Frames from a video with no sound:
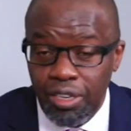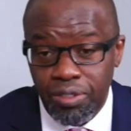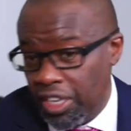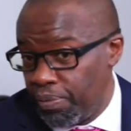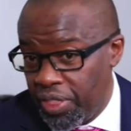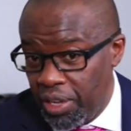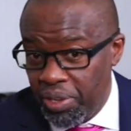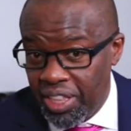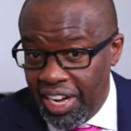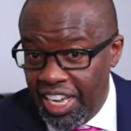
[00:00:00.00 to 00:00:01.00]
Same thing
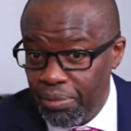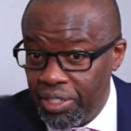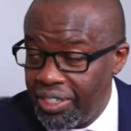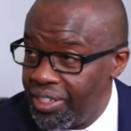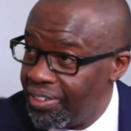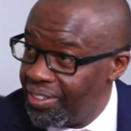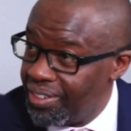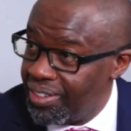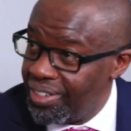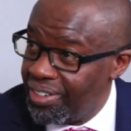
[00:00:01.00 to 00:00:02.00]
with climate.
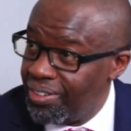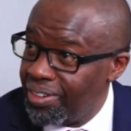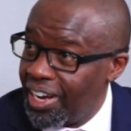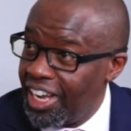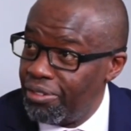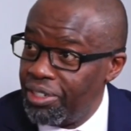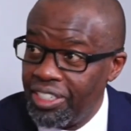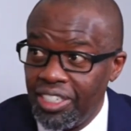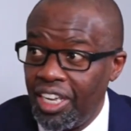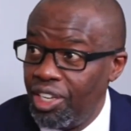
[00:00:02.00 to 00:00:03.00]
Climate
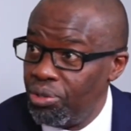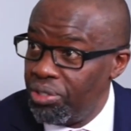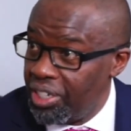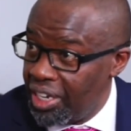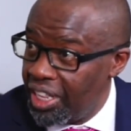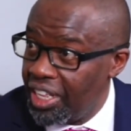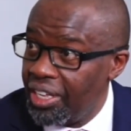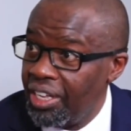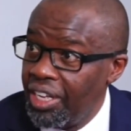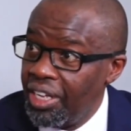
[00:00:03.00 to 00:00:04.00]
is
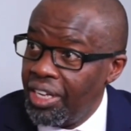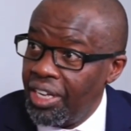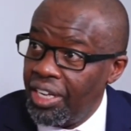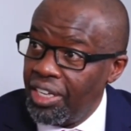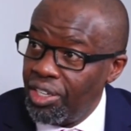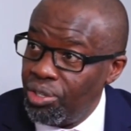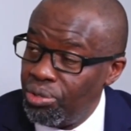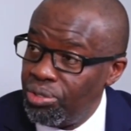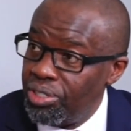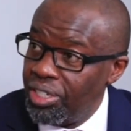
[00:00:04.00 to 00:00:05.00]
another
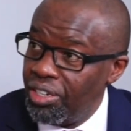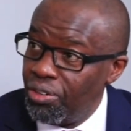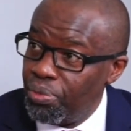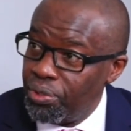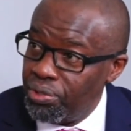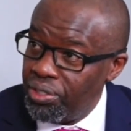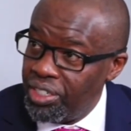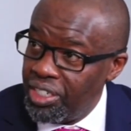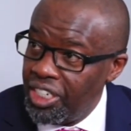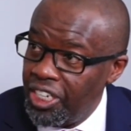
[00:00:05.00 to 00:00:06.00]
huge
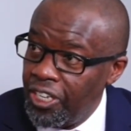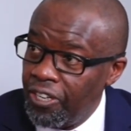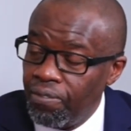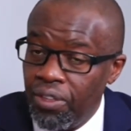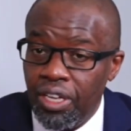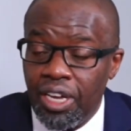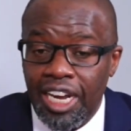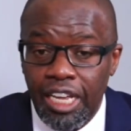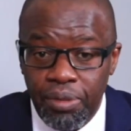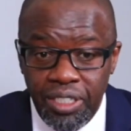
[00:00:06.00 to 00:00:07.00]
opportunity. The
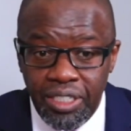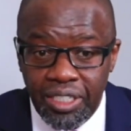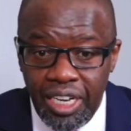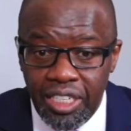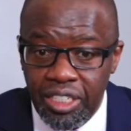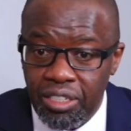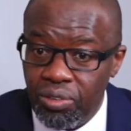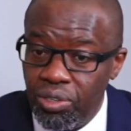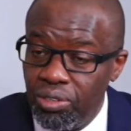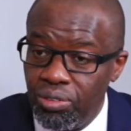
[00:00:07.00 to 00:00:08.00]
climate discussion
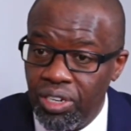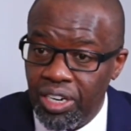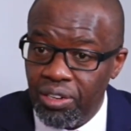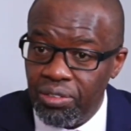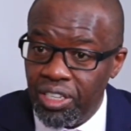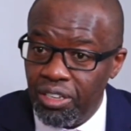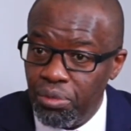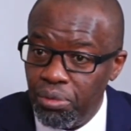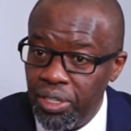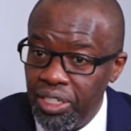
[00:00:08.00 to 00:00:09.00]
going on around at the
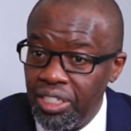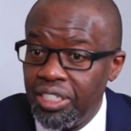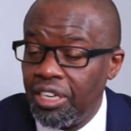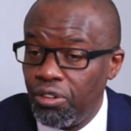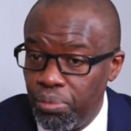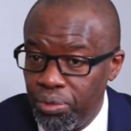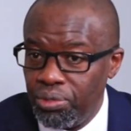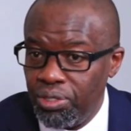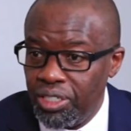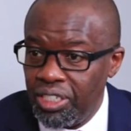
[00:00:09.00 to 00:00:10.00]
moment is an
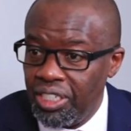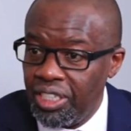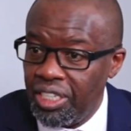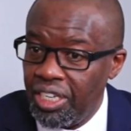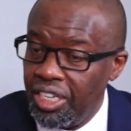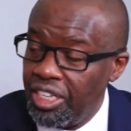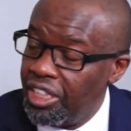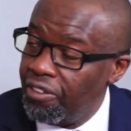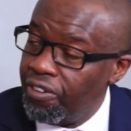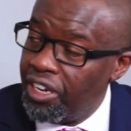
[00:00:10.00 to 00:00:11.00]
opportunity in
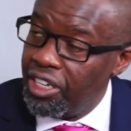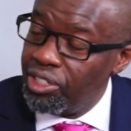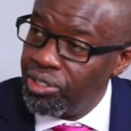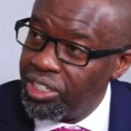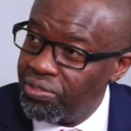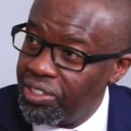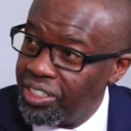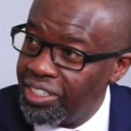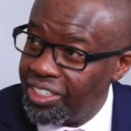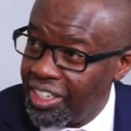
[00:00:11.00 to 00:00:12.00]
the financial services
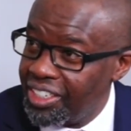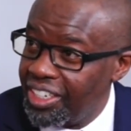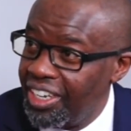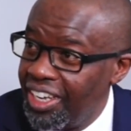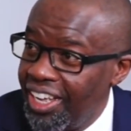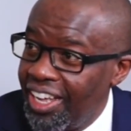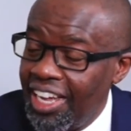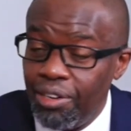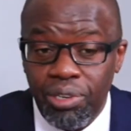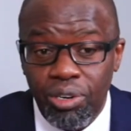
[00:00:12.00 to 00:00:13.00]
sector,
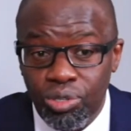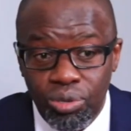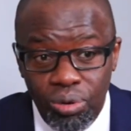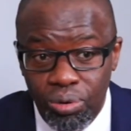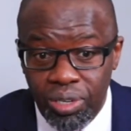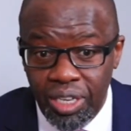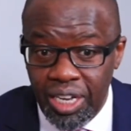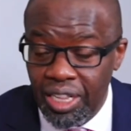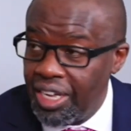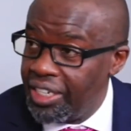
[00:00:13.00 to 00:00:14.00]
and we're also looking
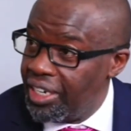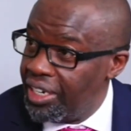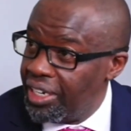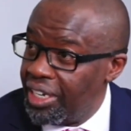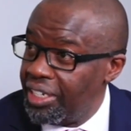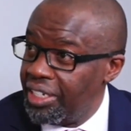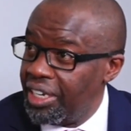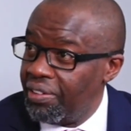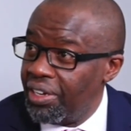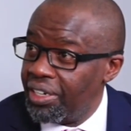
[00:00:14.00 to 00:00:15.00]
at that area
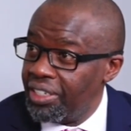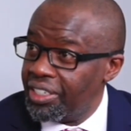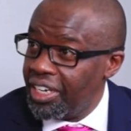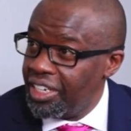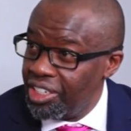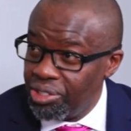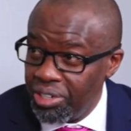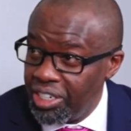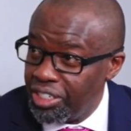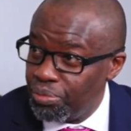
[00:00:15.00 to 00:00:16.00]
in our risk and
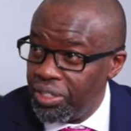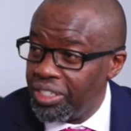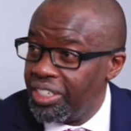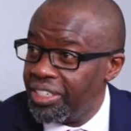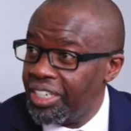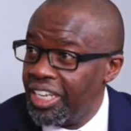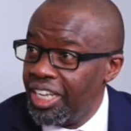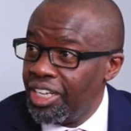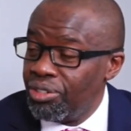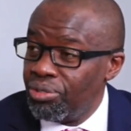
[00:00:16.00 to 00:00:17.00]
insurance business
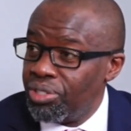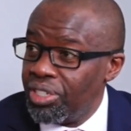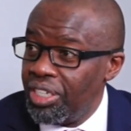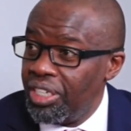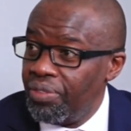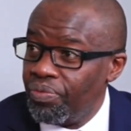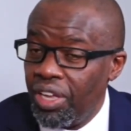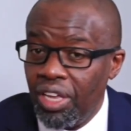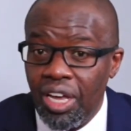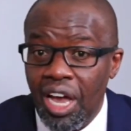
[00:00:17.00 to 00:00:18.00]
to see
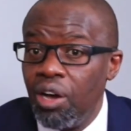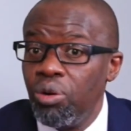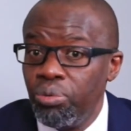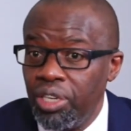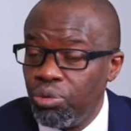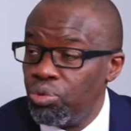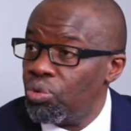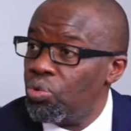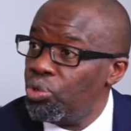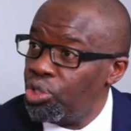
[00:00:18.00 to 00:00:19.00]
how we could
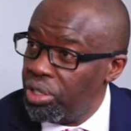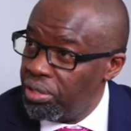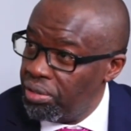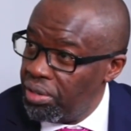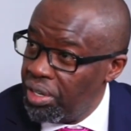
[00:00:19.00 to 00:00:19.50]
cushion